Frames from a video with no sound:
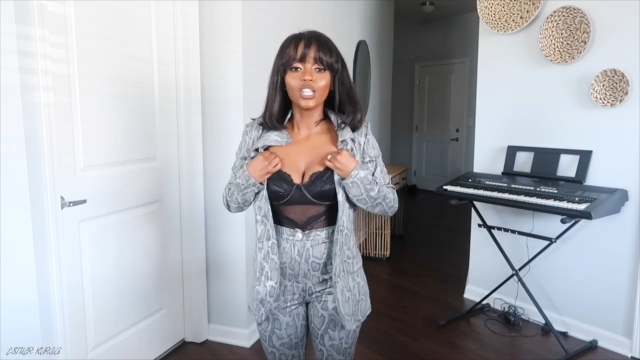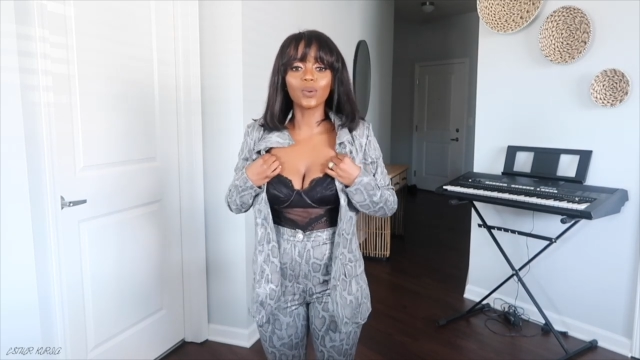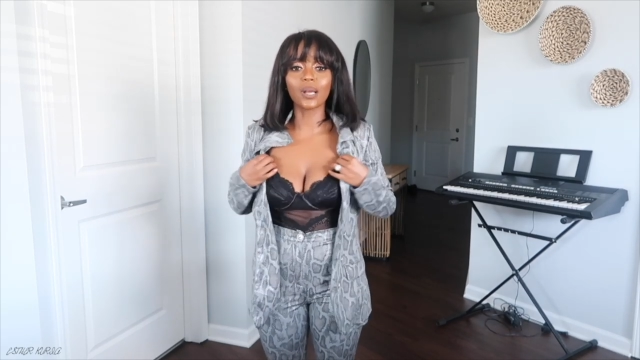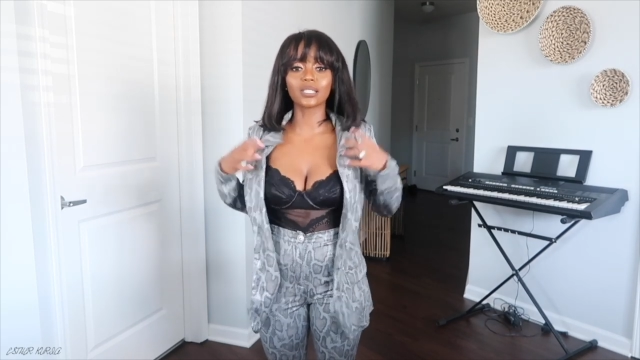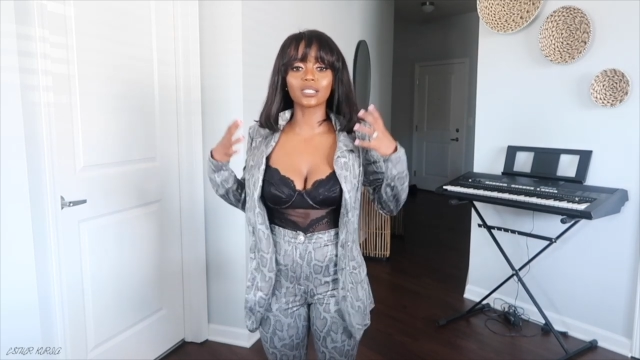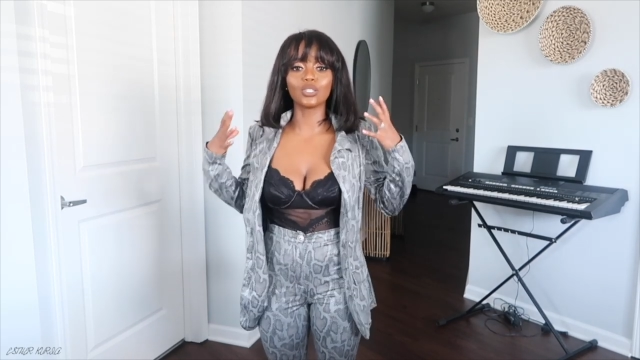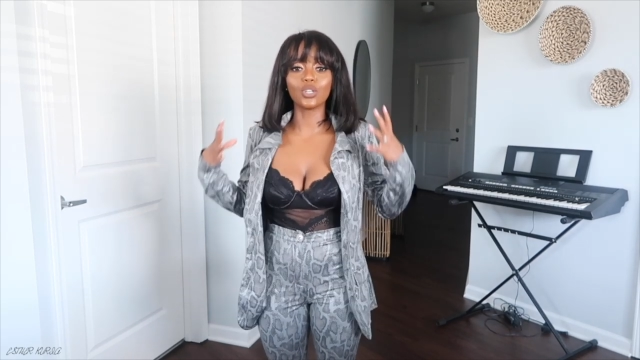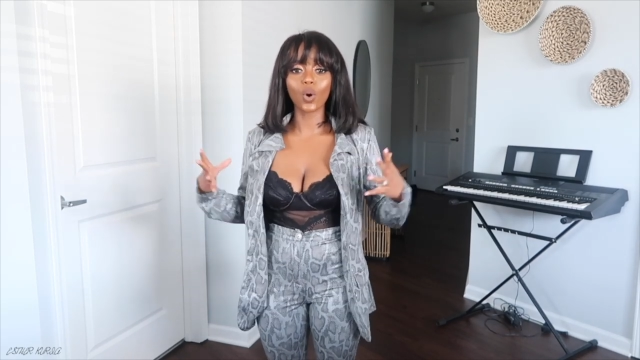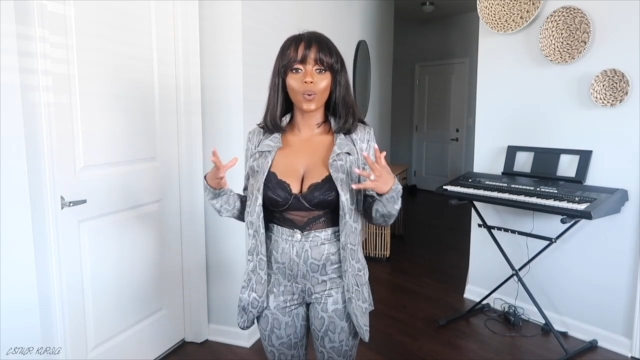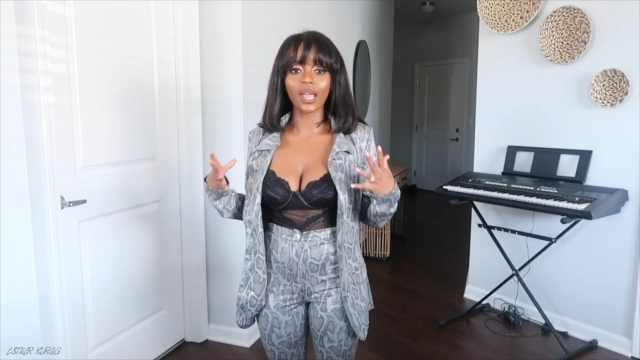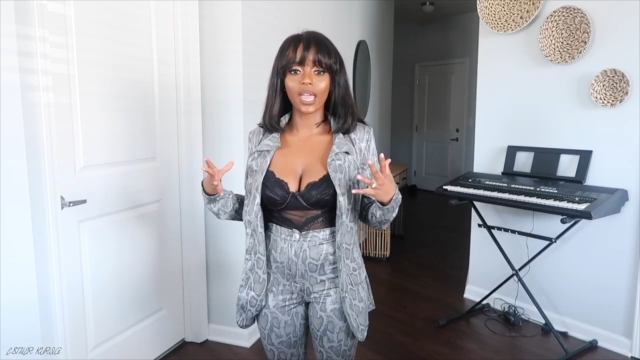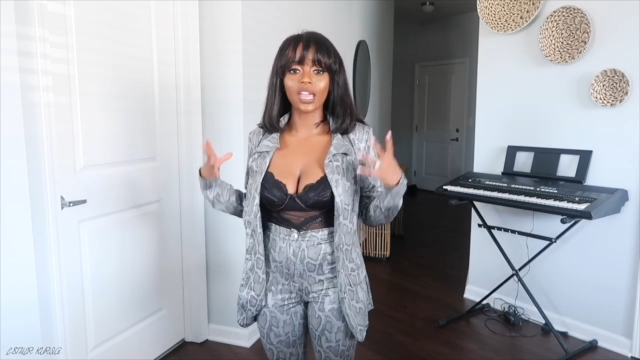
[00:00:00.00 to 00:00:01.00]
You guys
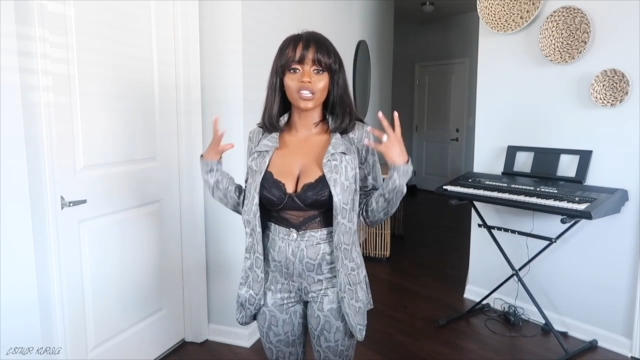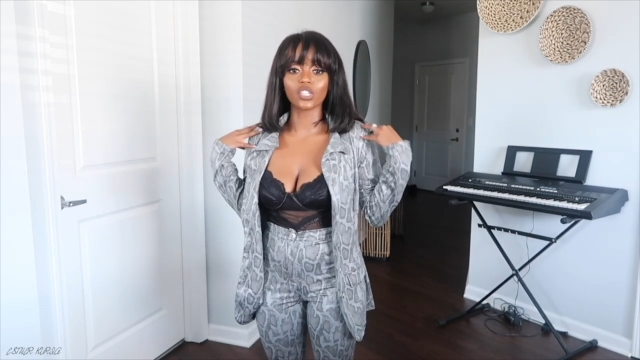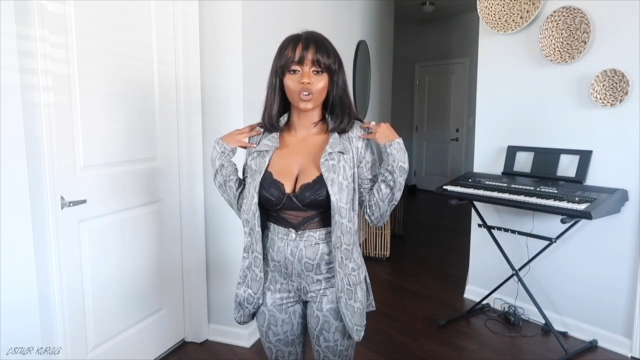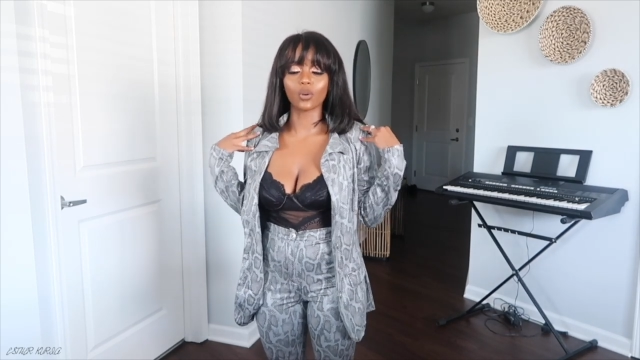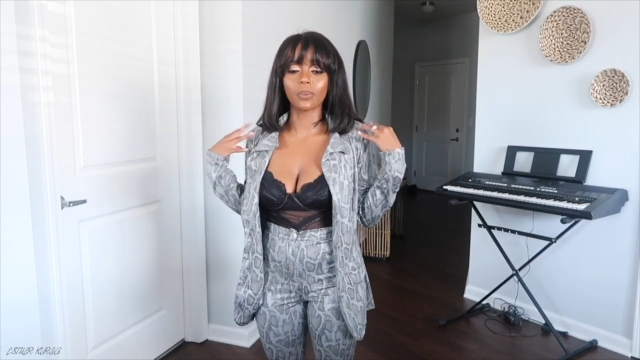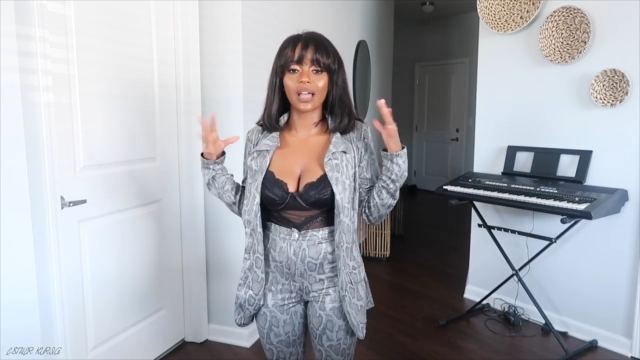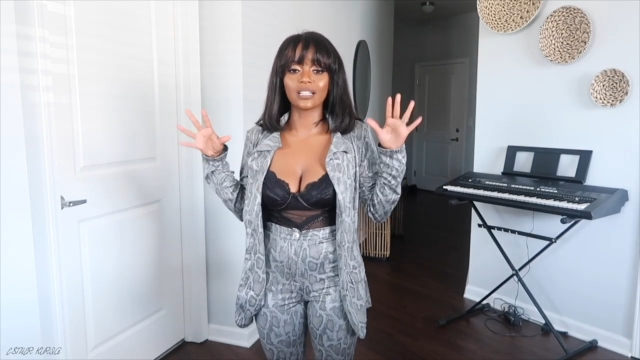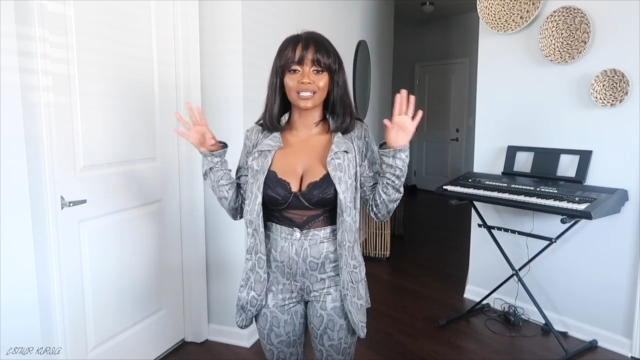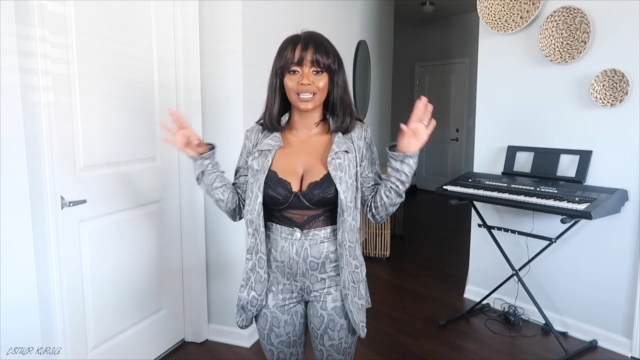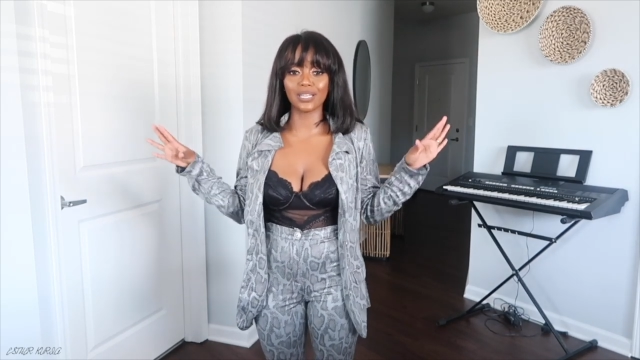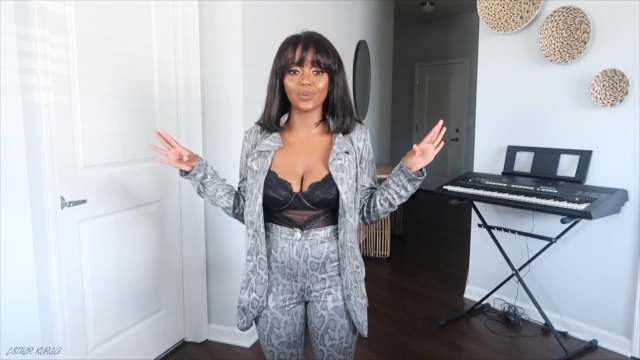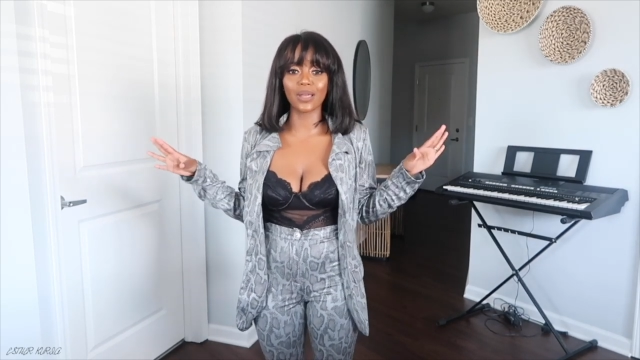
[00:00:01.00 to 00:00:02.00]
know I hate shoulder pads
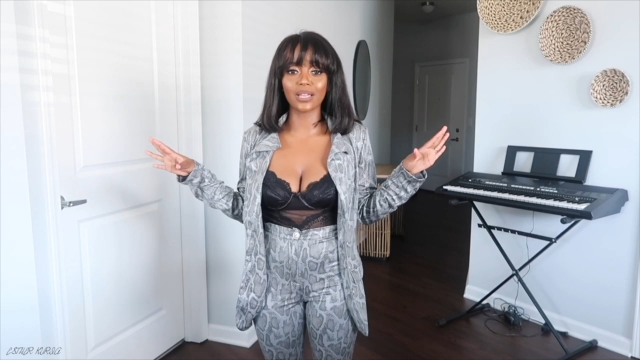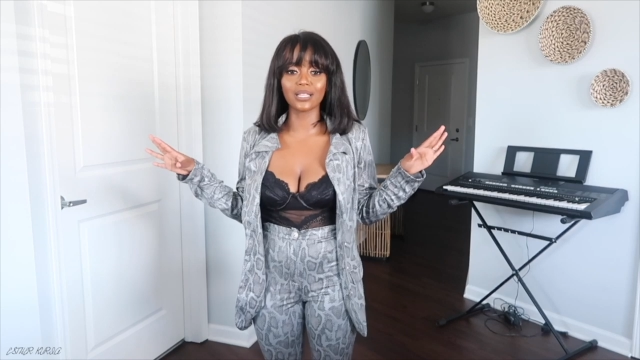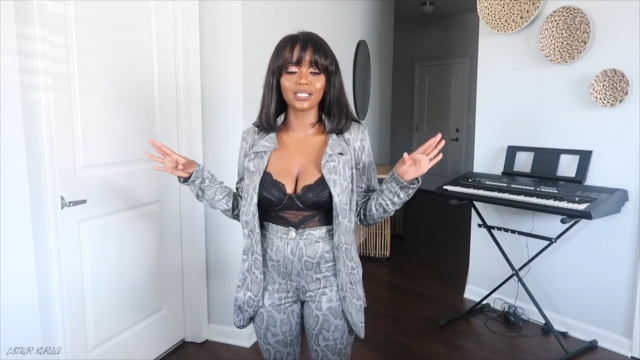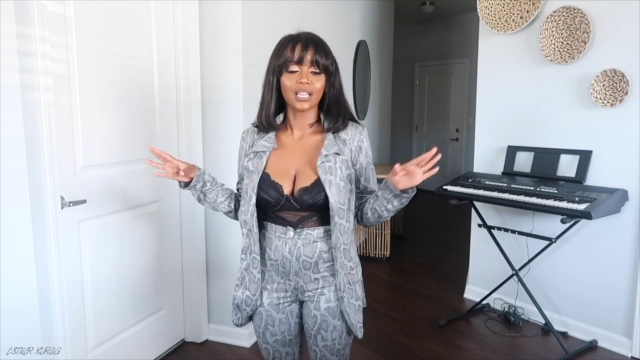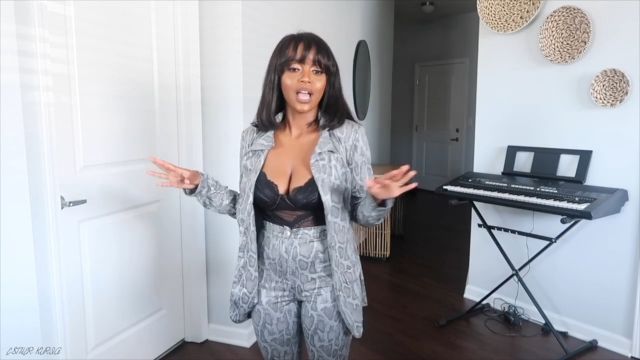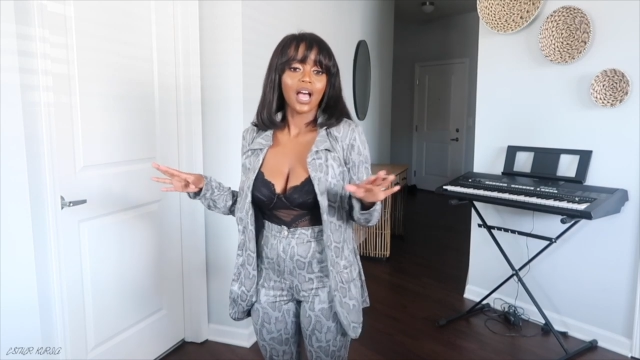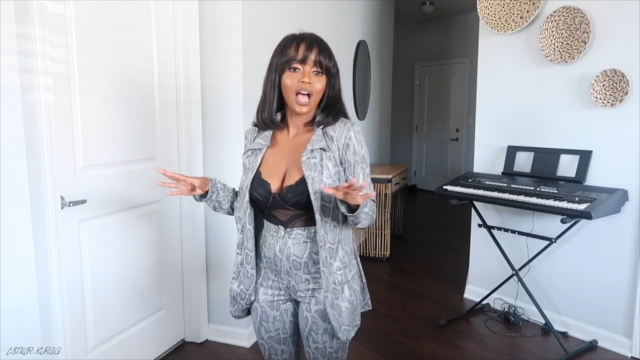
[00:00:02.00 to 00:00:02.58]
anyways.